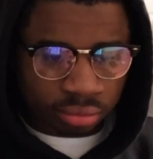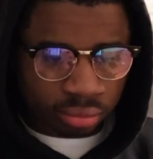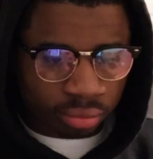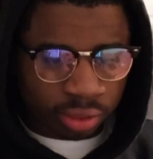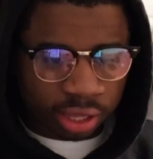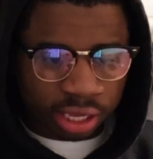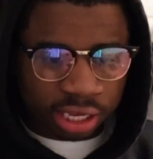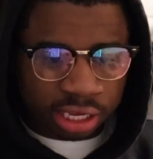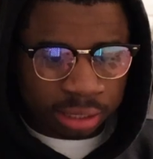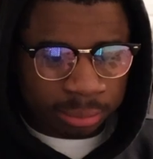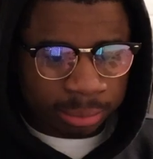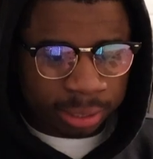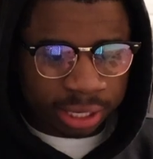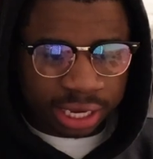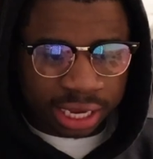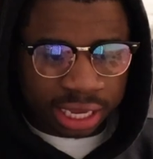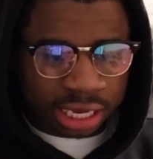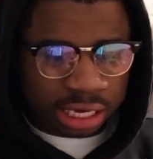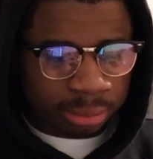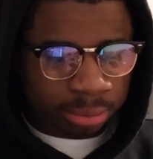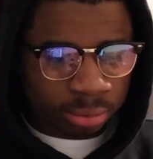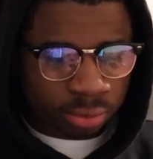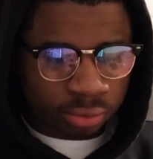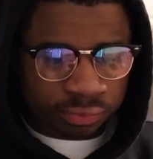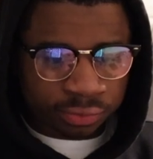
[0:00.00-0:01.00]
They can make
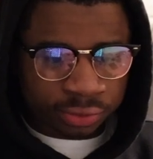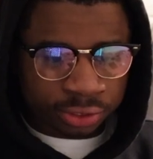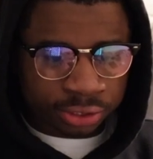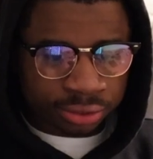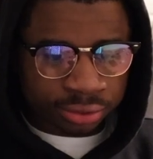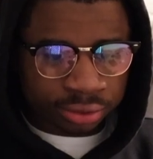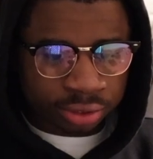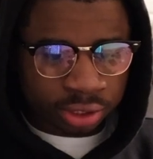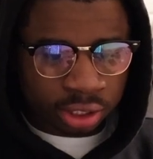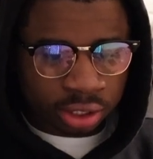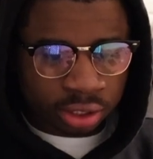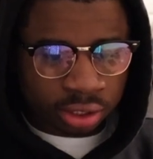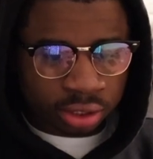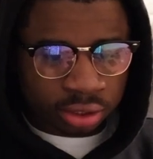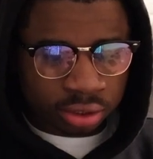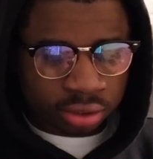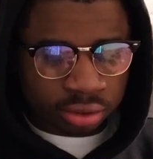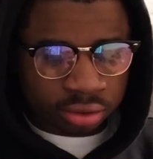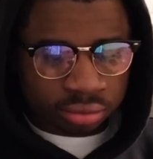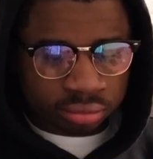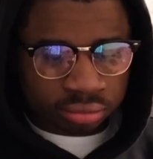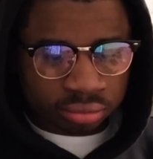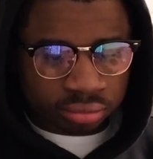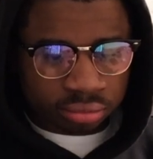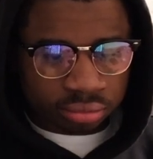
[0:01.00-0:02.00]
any move here.
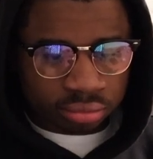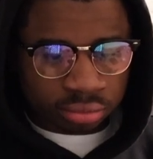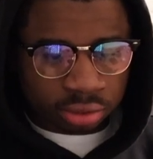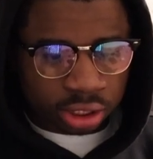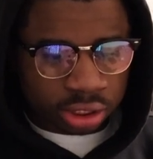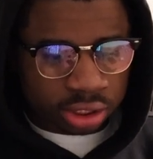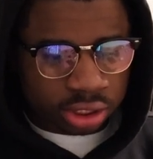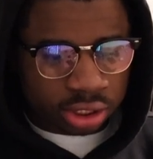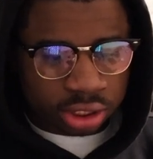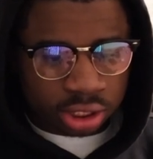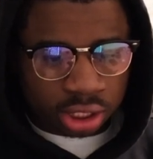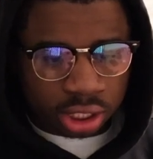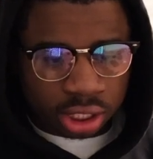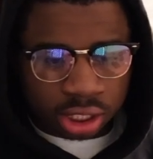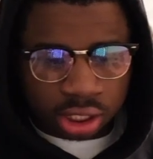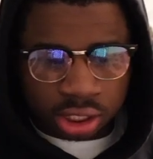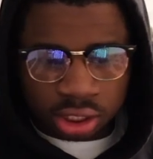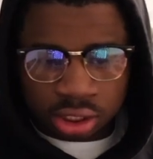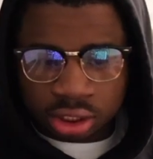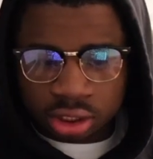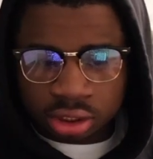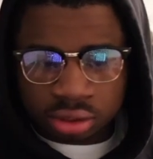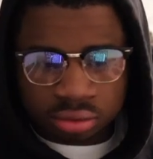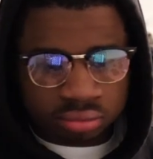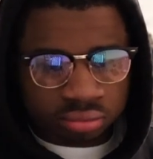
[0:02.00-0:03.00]
Let's
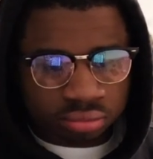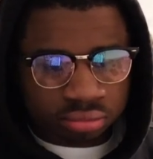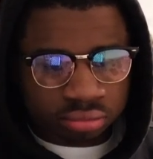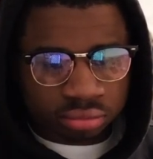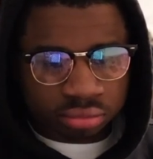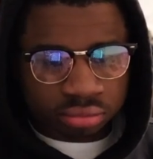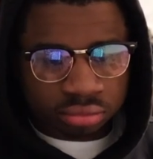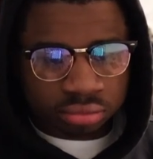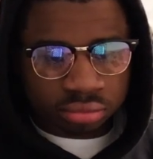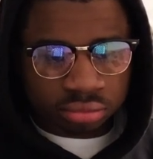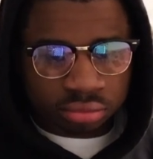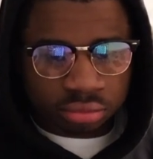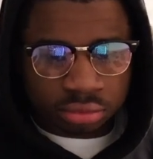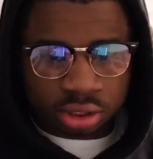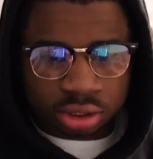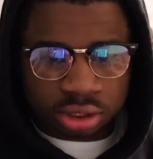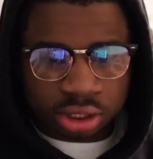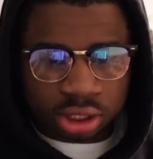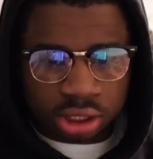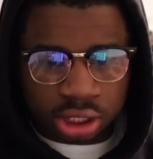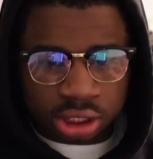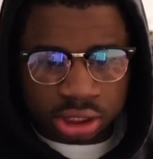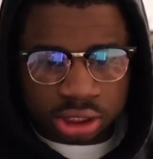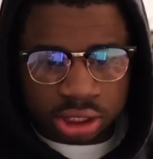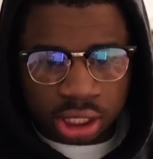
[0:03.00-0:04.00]
say
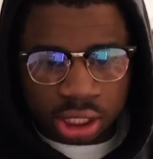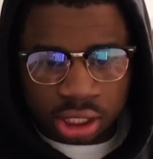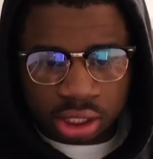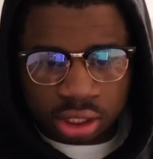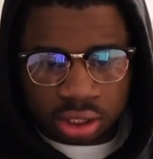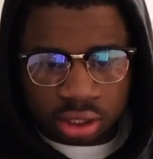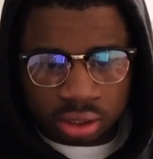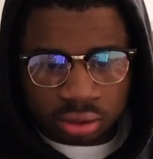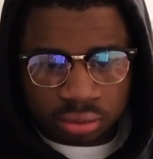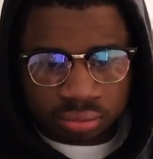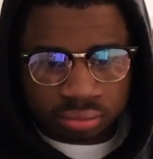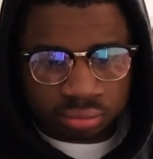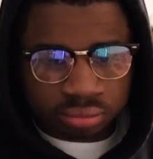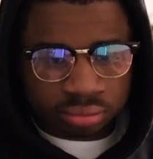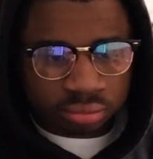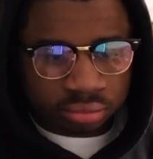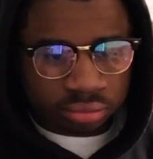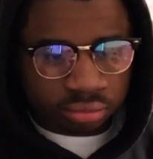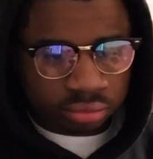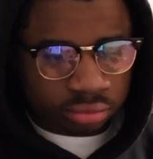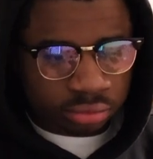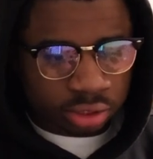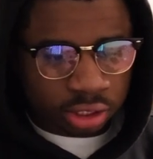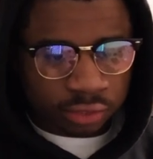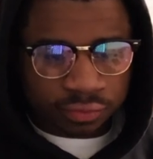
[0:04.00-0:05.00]
they take.
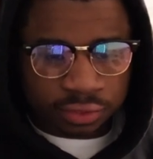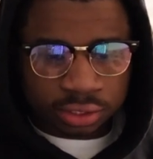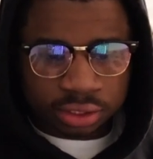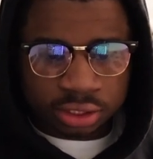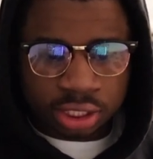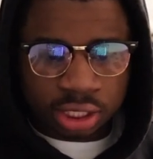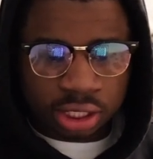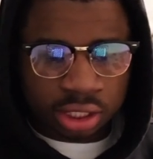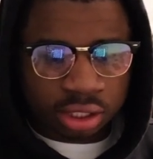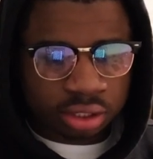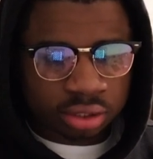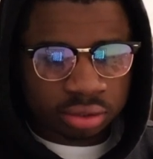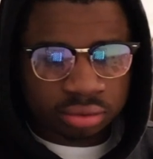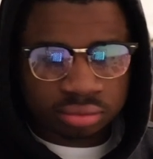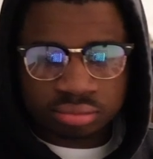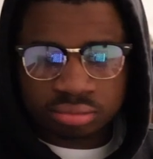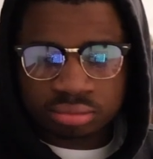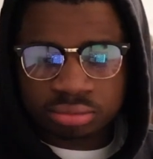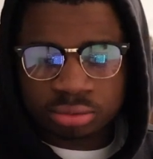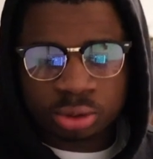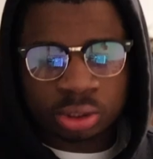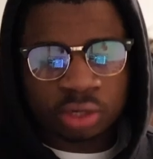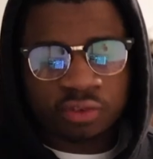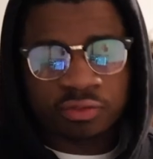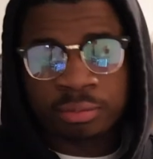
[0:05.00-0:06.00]
If they take,
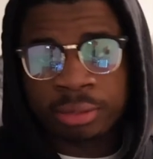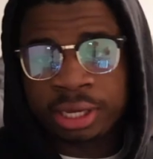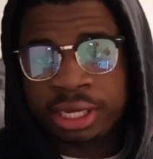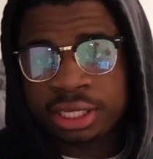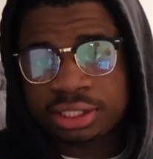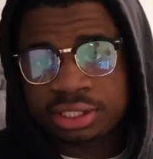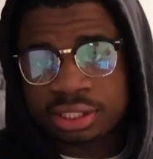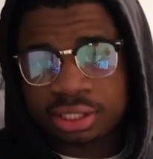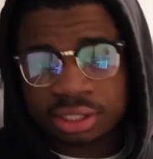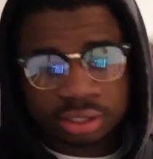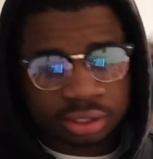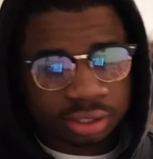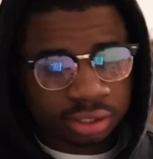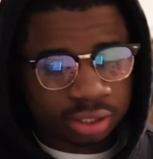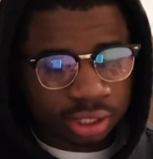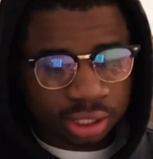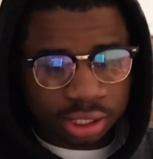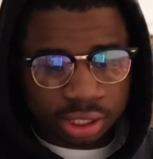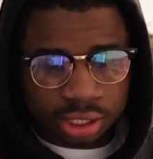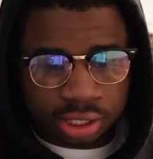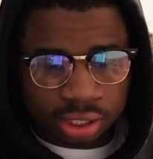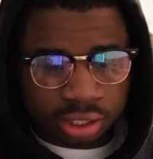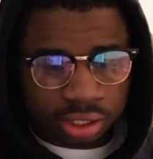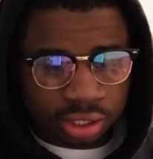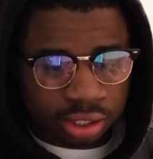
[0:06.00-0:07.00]
you have mate.
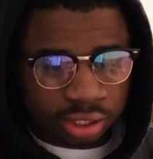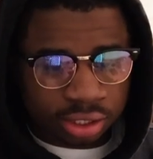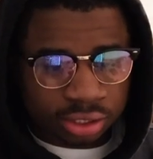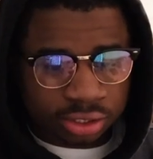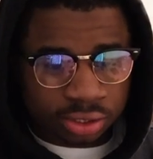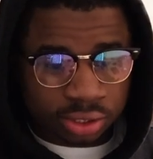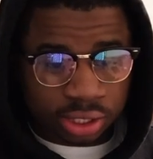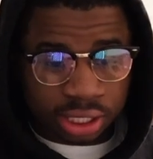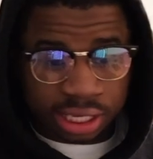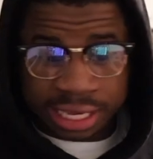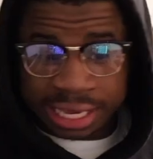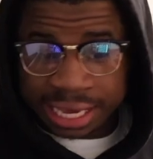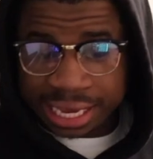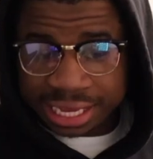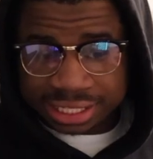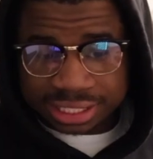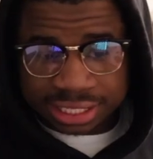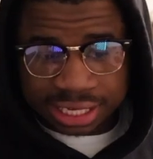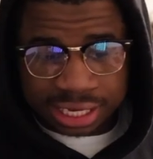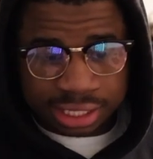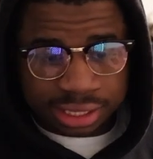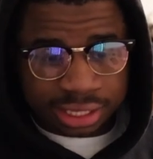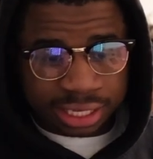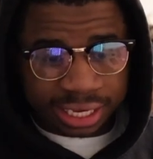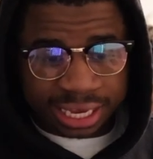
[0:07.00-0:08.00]
So they can't
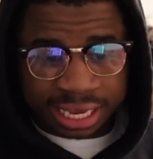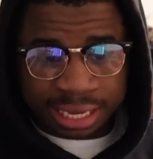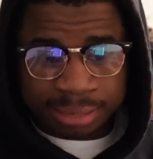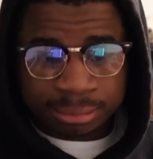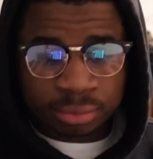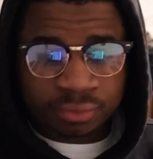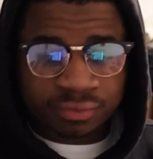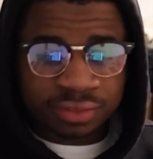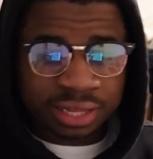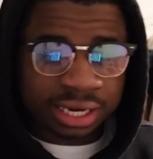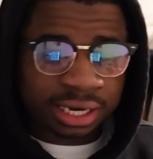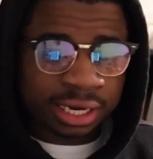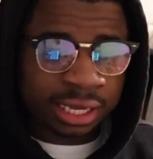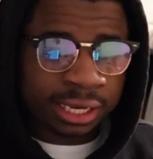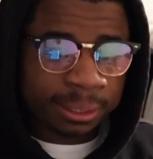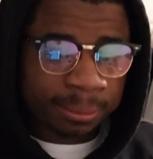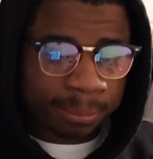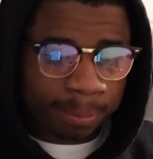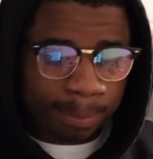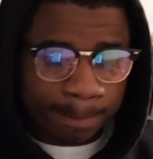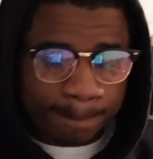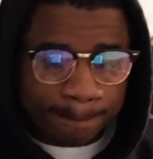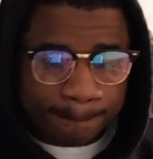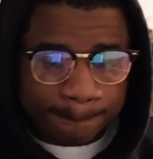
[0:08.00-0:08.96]
take, they can't move that knight.